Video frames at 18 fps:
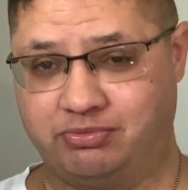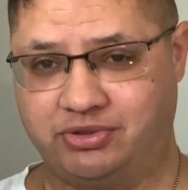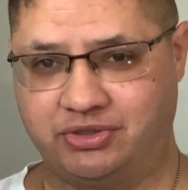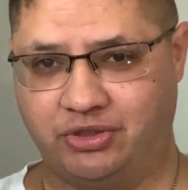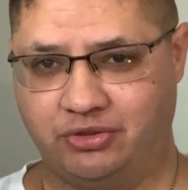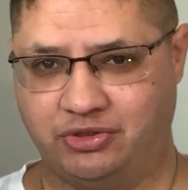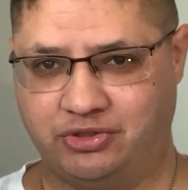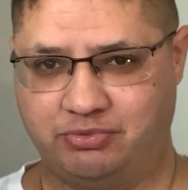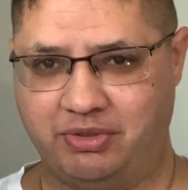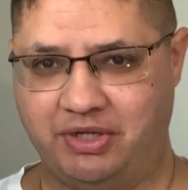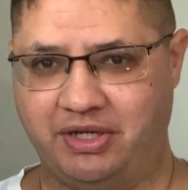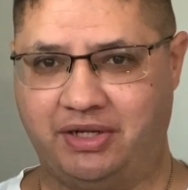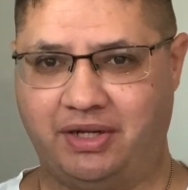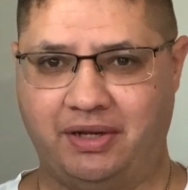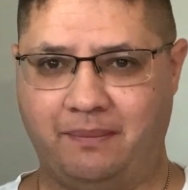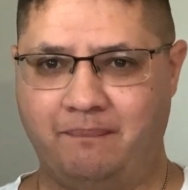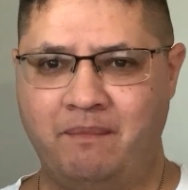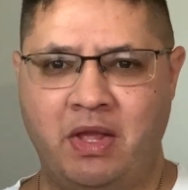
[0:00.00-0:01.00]
so to speak,
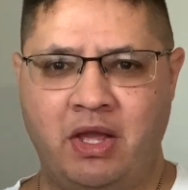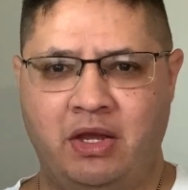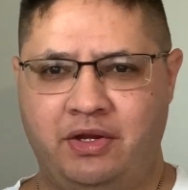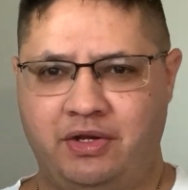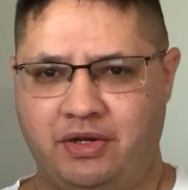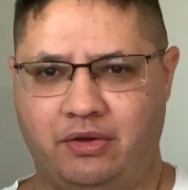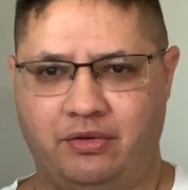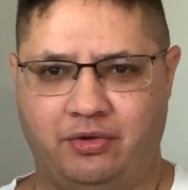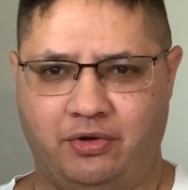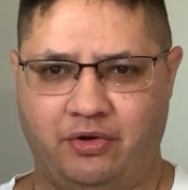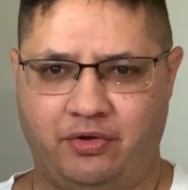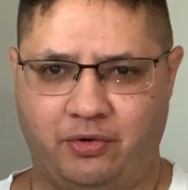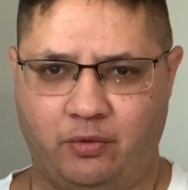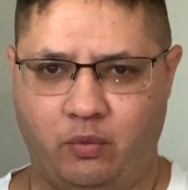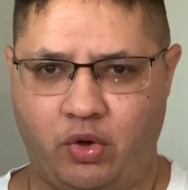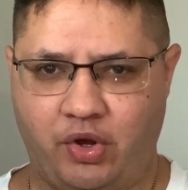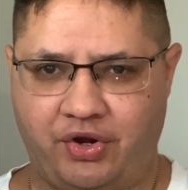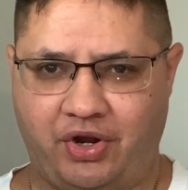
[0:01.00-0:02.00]
and they're
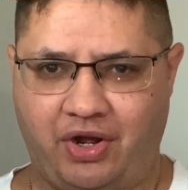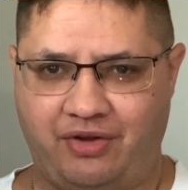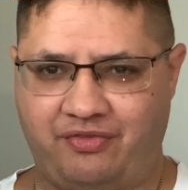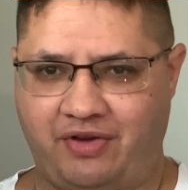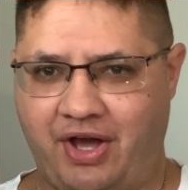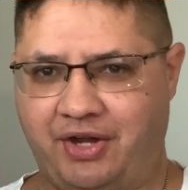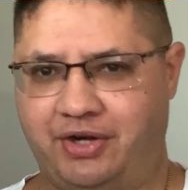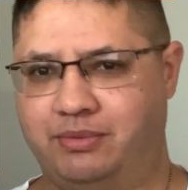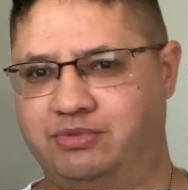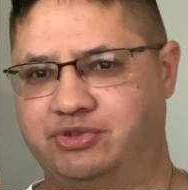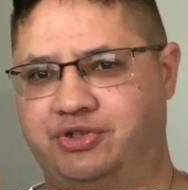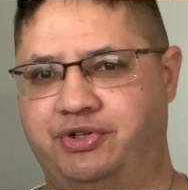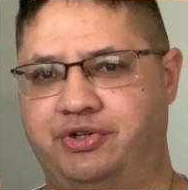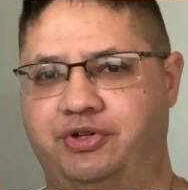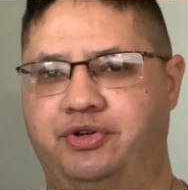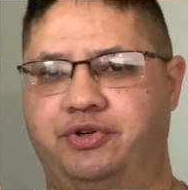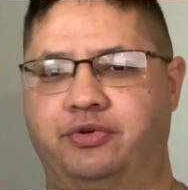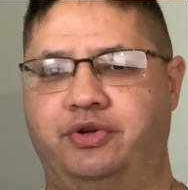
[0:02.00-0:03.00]
one-off items, or
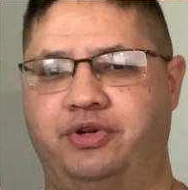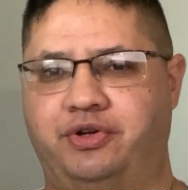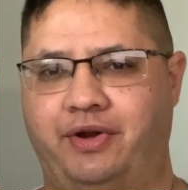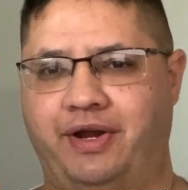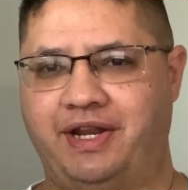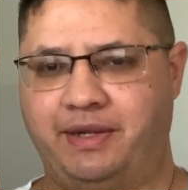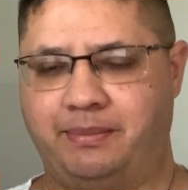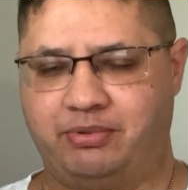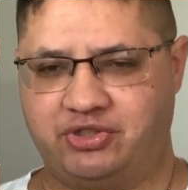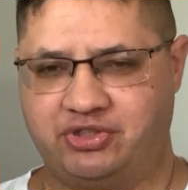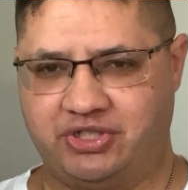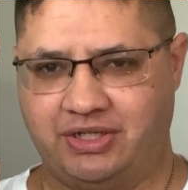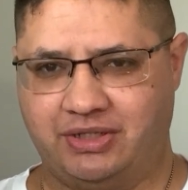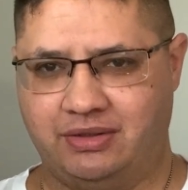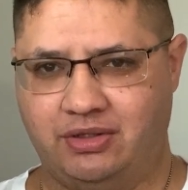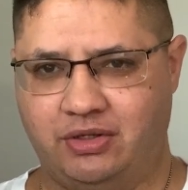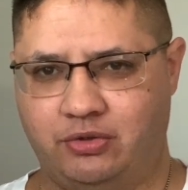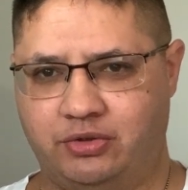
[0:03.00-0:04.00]
you're doing your
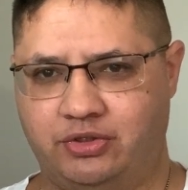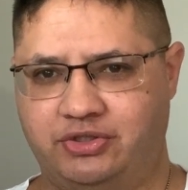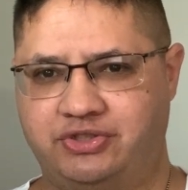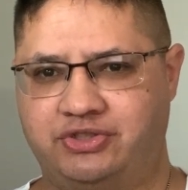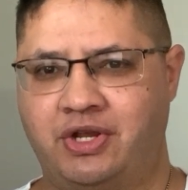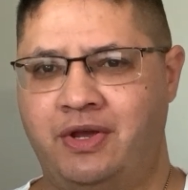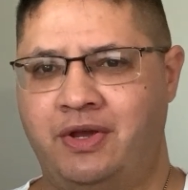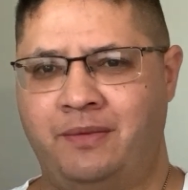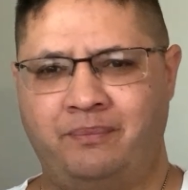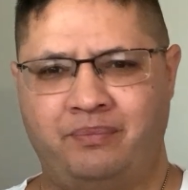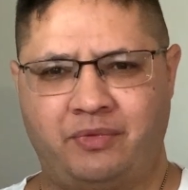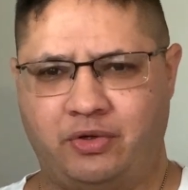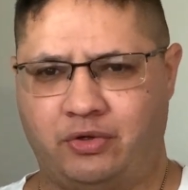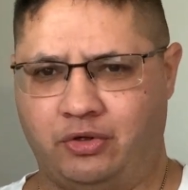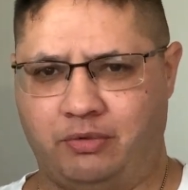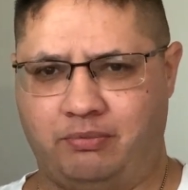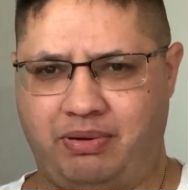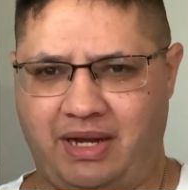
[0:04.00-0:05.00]
80% lowers
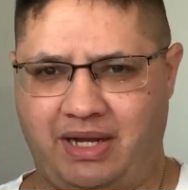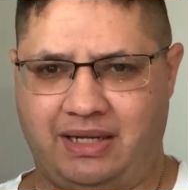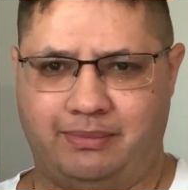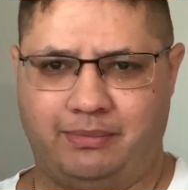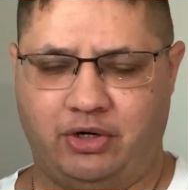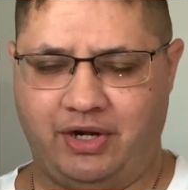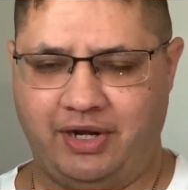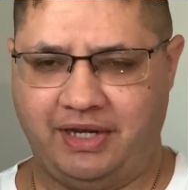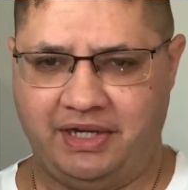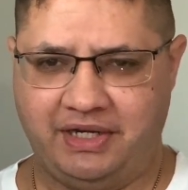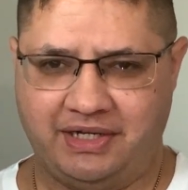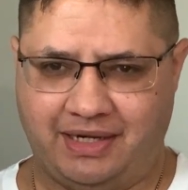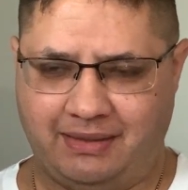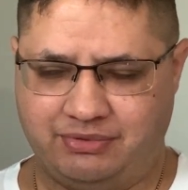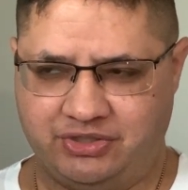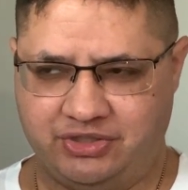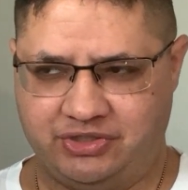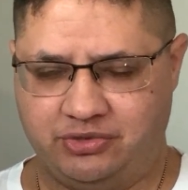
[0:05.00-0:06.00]
or polymer 80
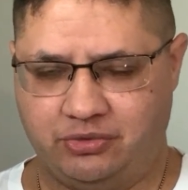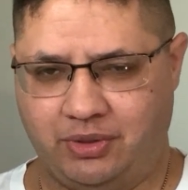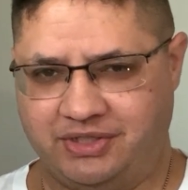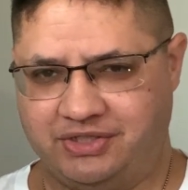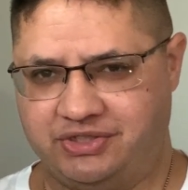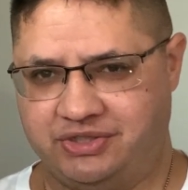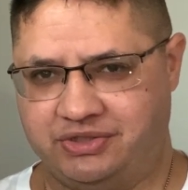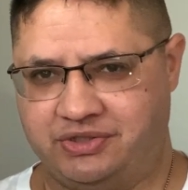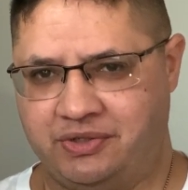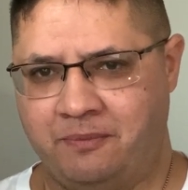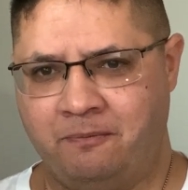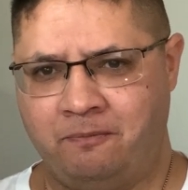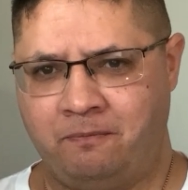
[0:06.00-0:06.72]
type situations.